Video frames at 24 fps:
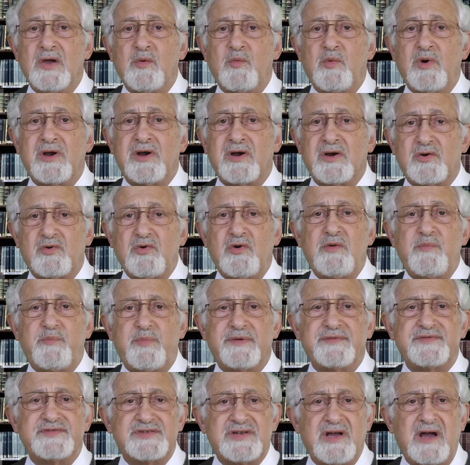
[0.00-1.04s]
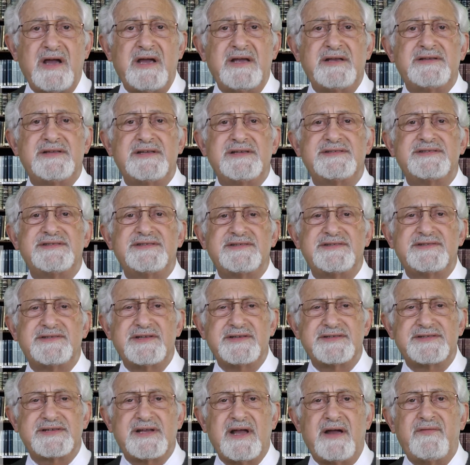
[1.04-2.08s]
when a group of scientists
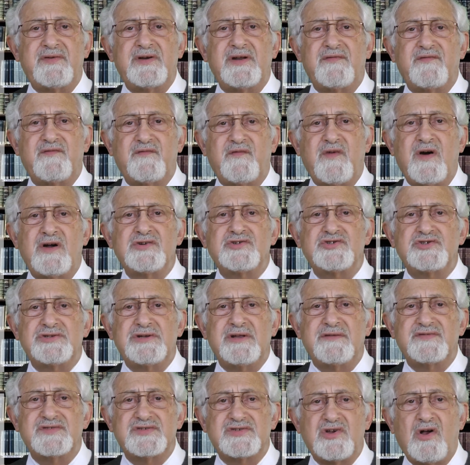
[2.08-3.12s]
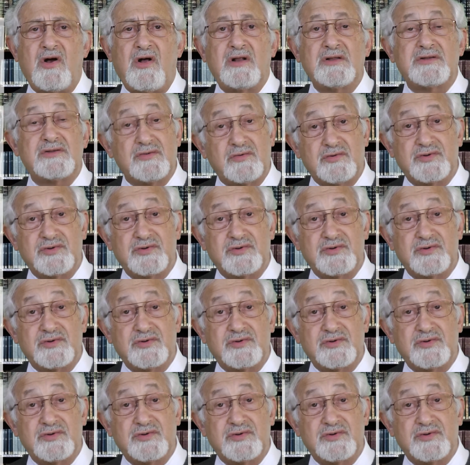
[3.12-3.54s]
discovered a function of salt